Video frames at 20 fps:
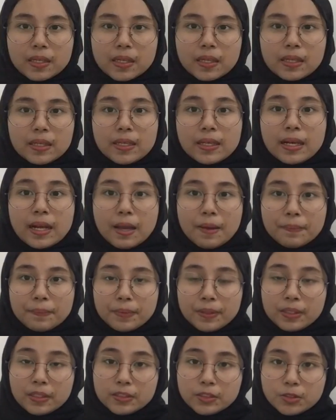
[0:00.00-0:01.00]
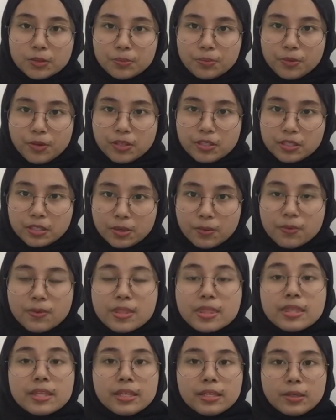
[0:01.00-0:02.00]
The company should proceed
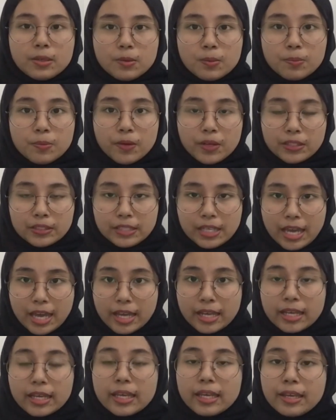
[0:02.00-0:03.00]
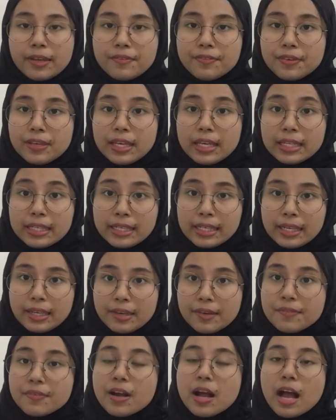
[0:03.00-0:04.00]
with the new project if it
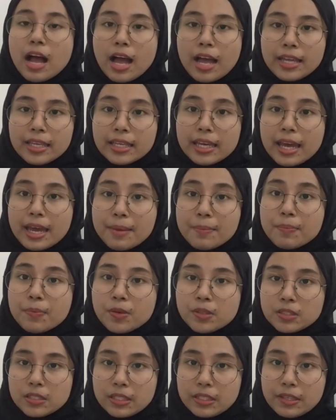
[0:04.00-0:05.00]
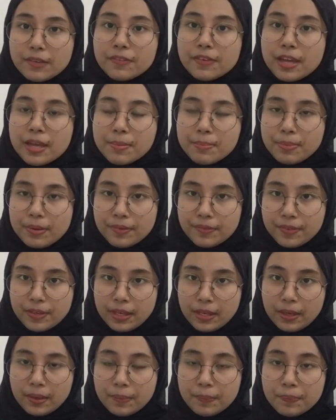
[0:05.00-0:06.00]
gives higher and positive
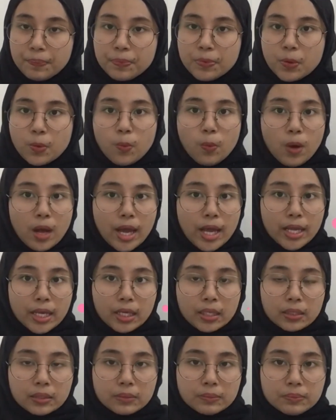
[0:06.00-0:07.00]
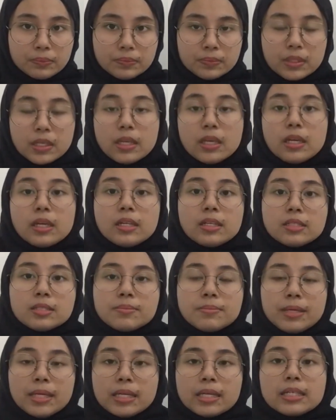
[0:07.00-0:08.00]
NPV. Why? It is
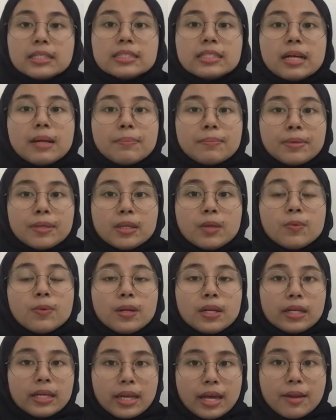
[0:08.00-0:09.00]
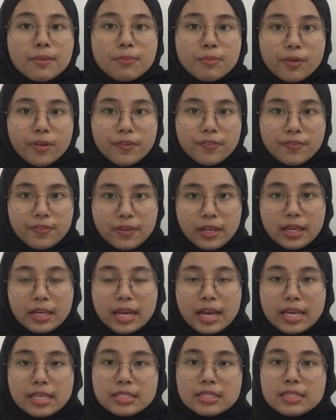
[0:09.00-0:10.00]
because company will get profit
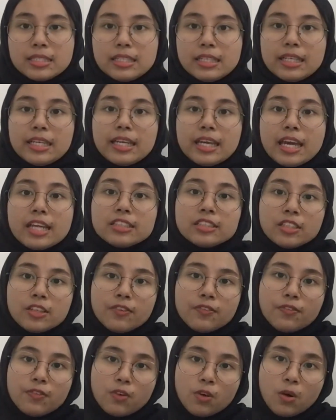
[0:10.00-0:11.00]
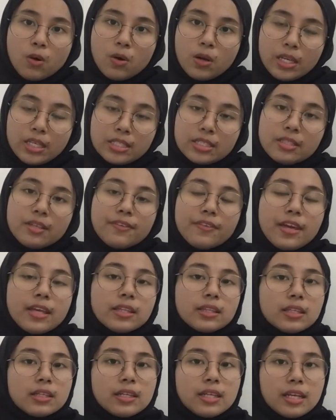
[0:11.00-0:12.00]
as the cash inflow is
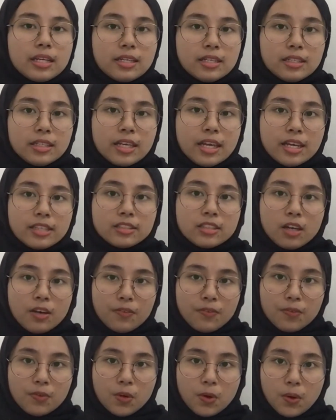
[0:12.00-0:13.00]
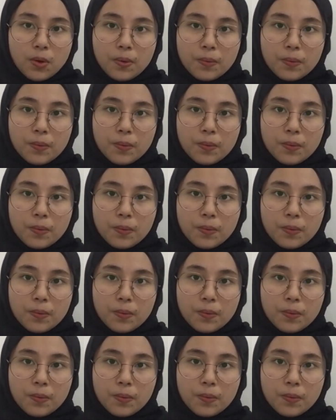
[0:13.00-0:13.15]
greater than the cash outflow.